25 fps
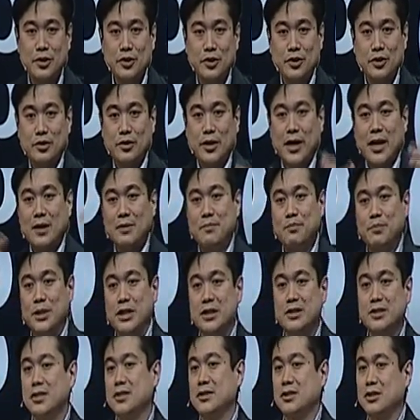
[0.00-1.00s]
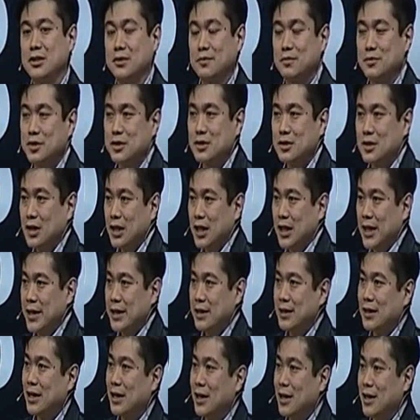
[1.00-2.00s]
you had big systems,
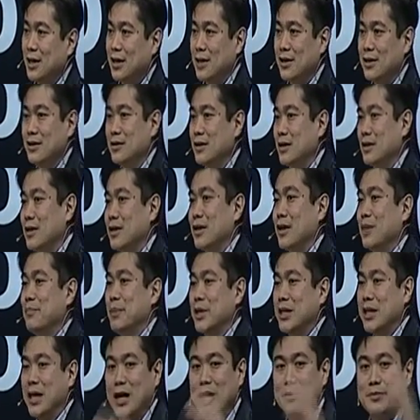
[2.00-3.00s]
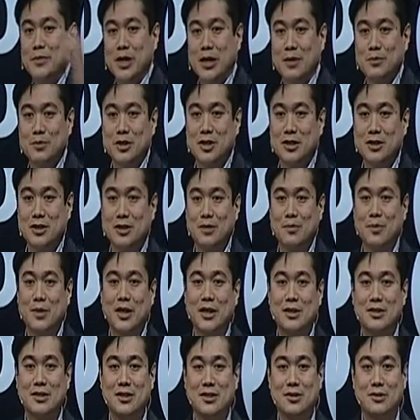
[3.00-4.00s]
like a big IBM system
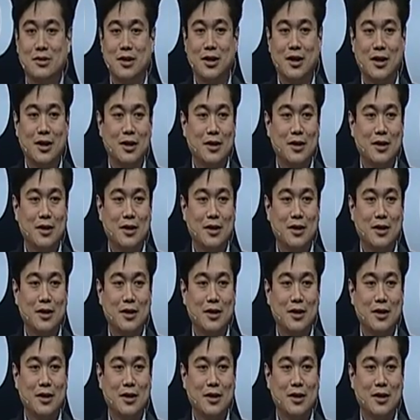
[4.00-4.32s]
that did